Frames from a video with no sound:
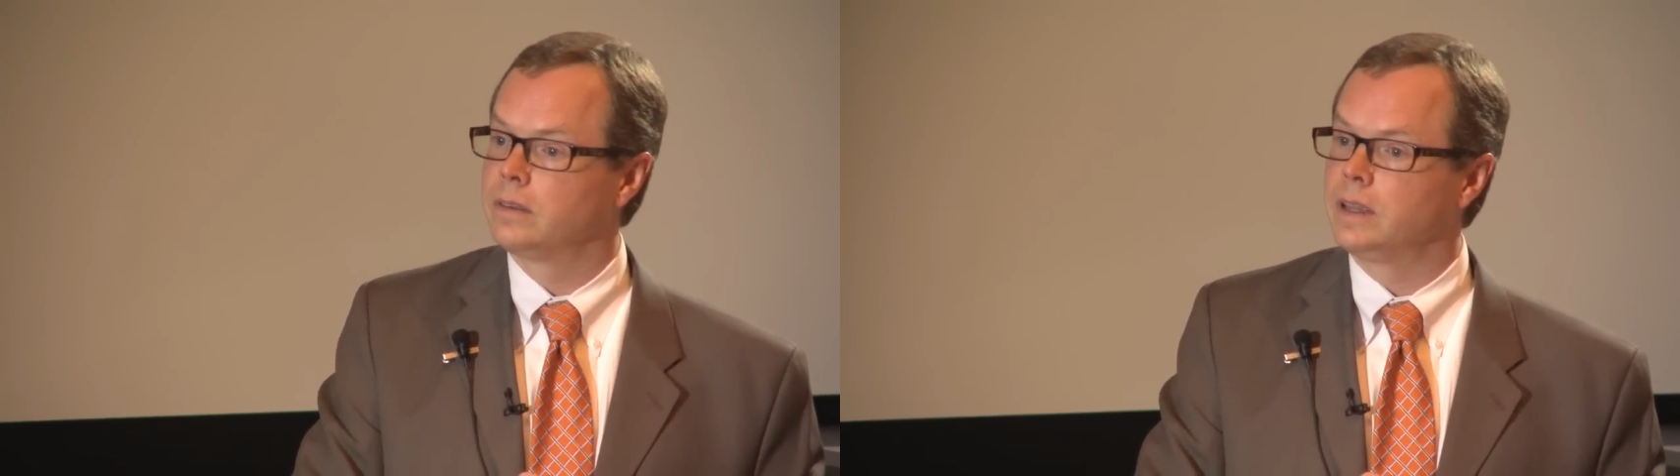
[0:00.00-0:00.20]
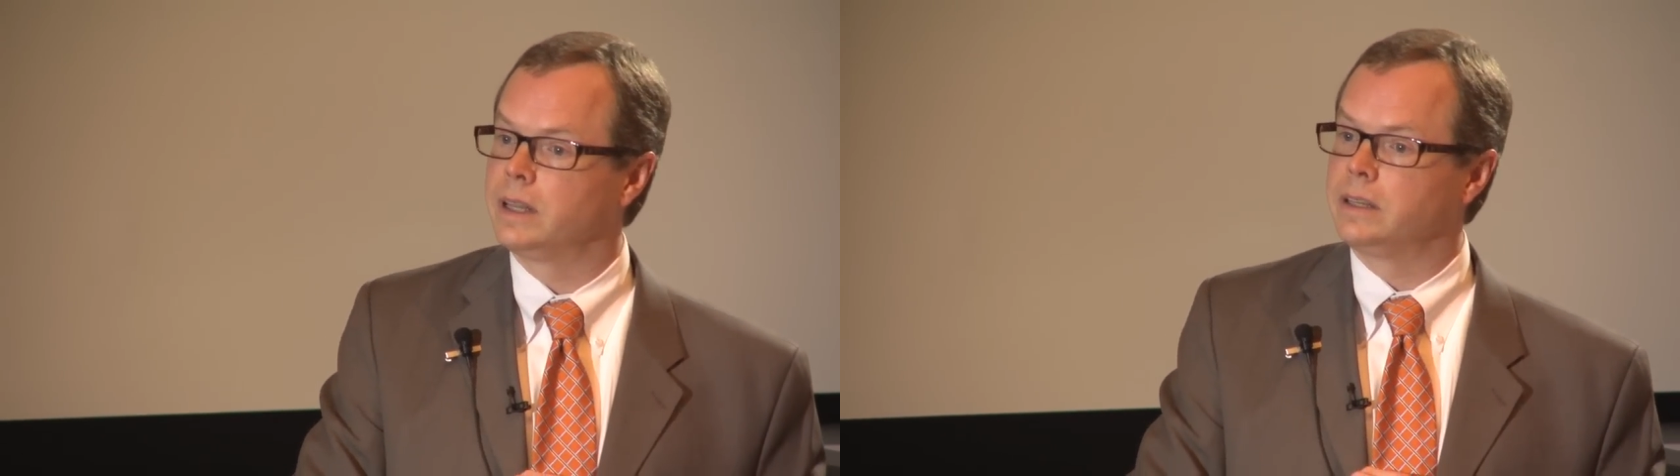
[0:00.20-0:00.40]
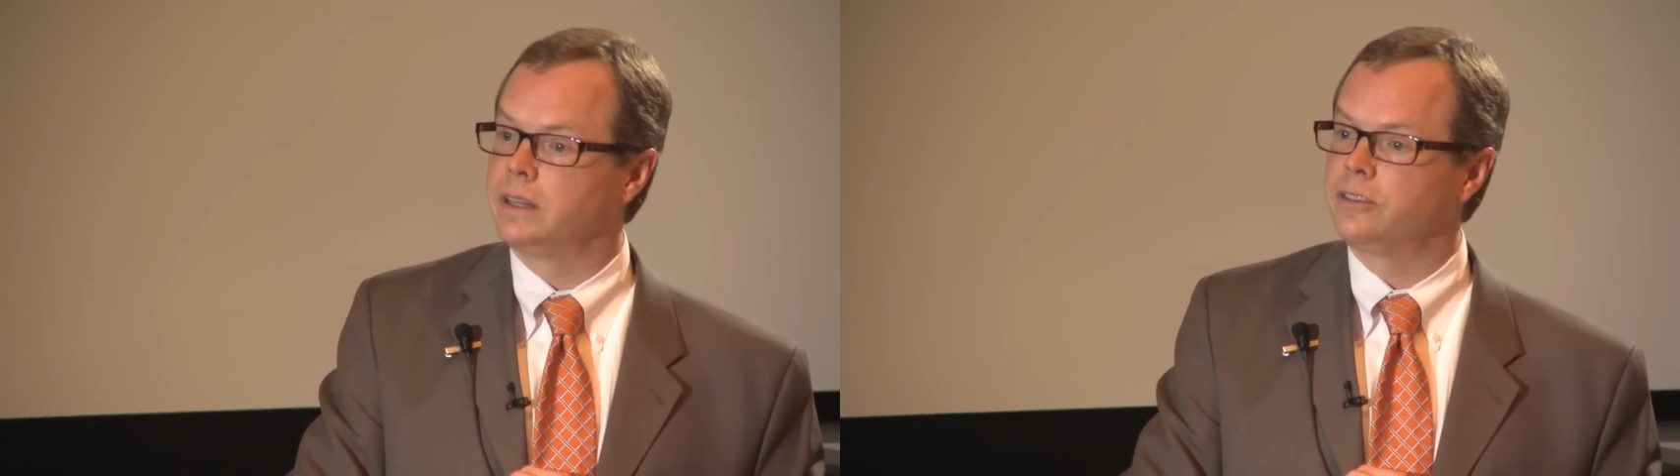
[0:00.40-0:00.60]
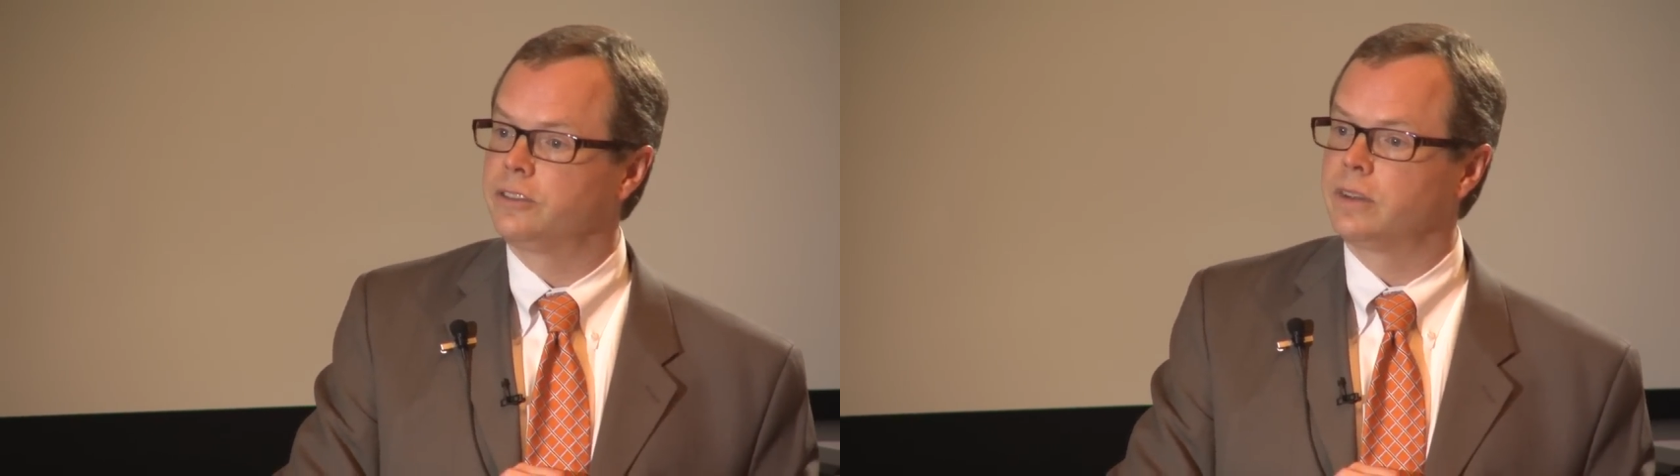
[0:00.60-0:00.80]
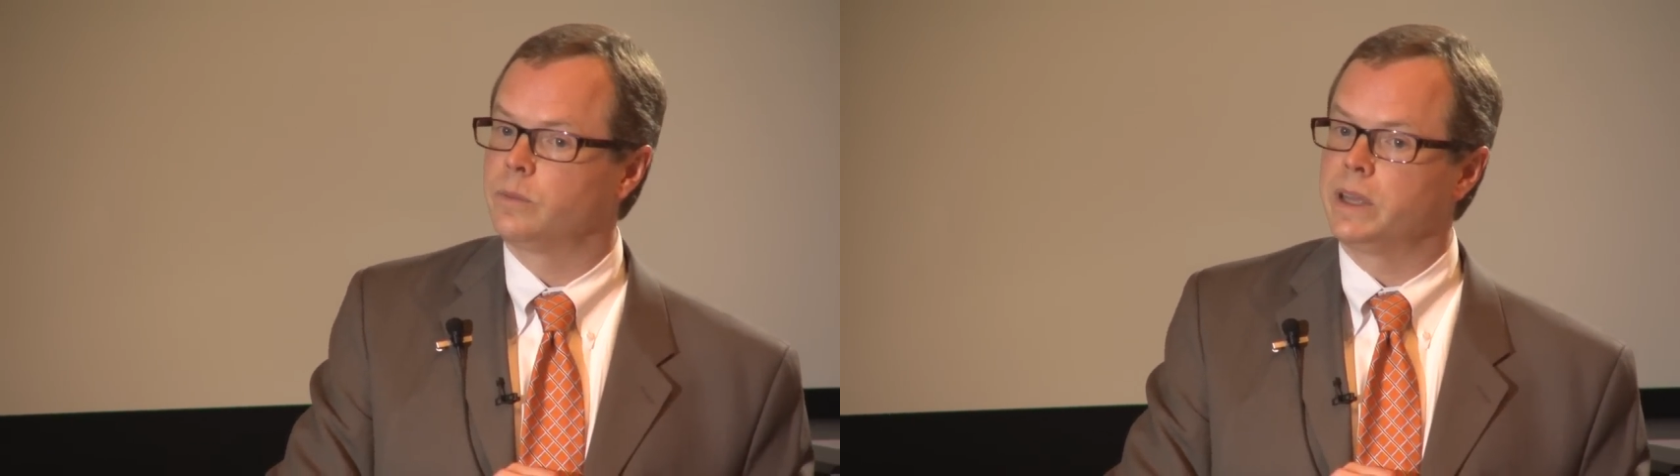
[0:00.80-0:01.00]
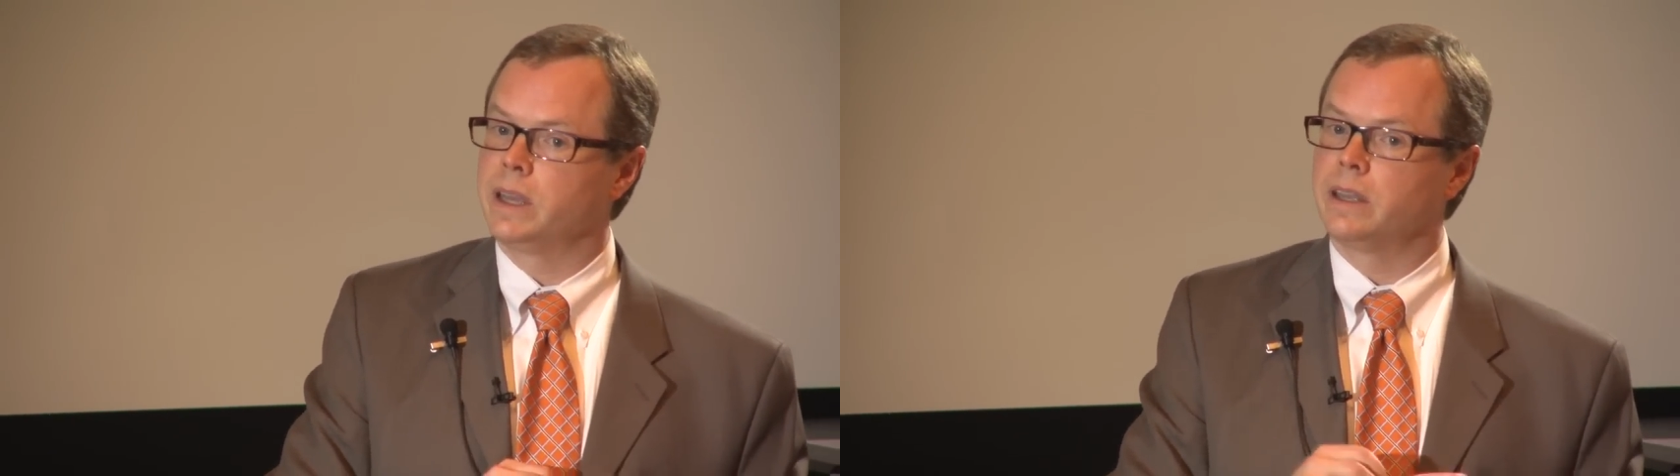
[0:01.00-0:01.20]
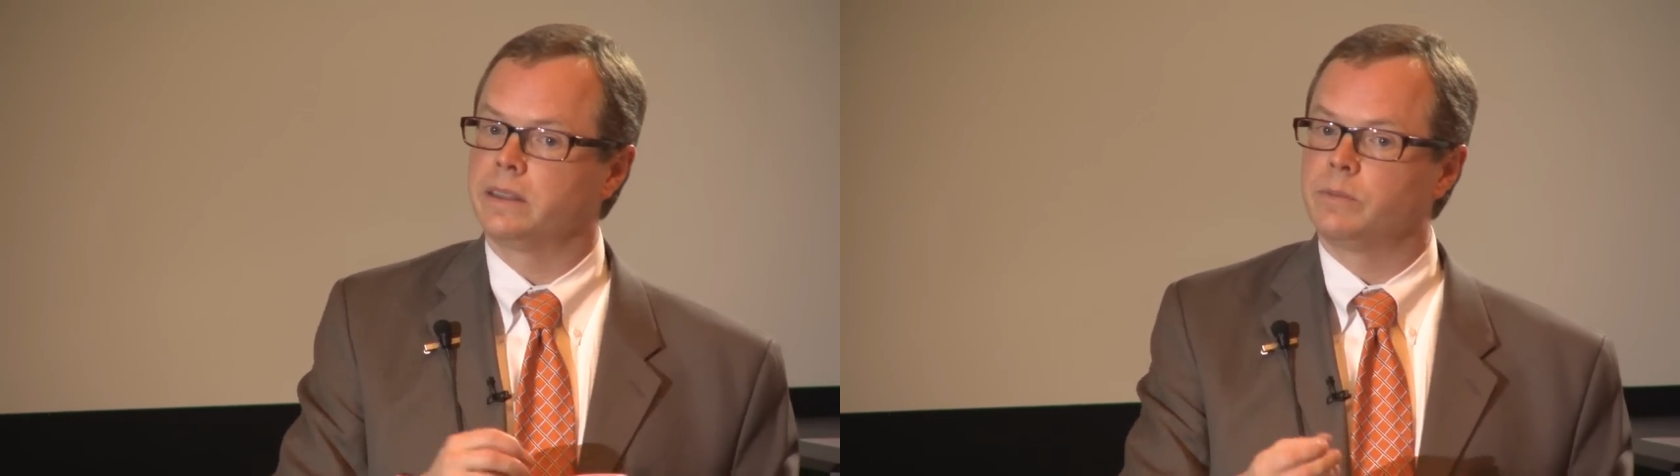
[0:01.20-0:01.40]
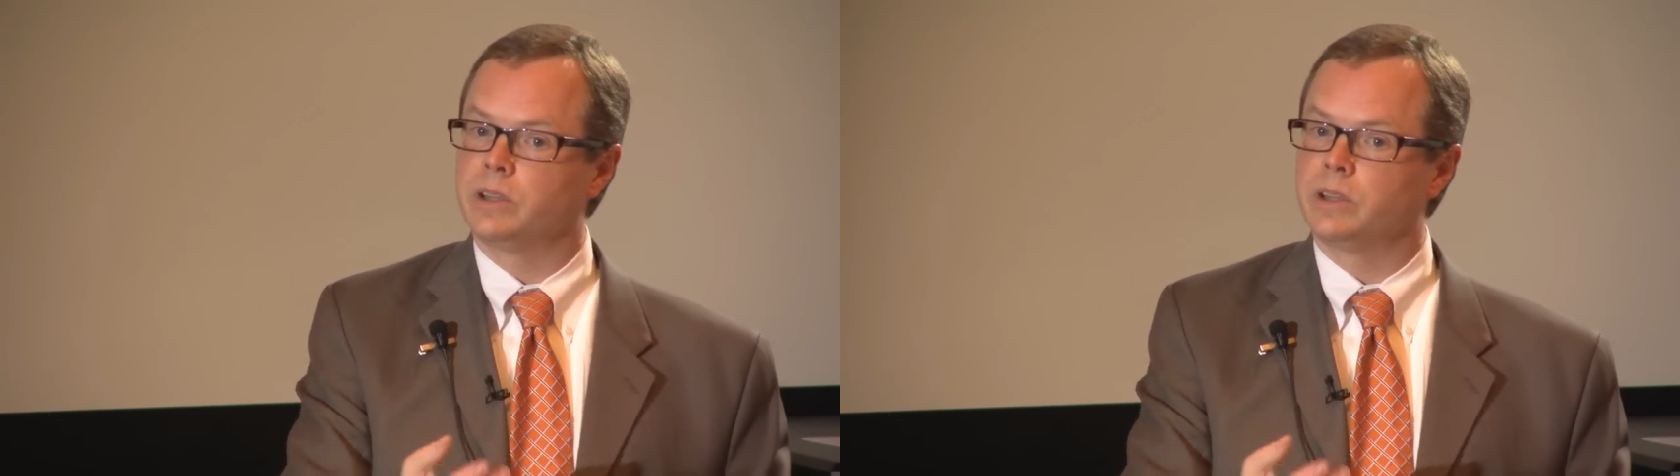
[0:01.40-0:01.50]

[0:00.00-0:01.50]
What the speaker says: in a dish, and we can get them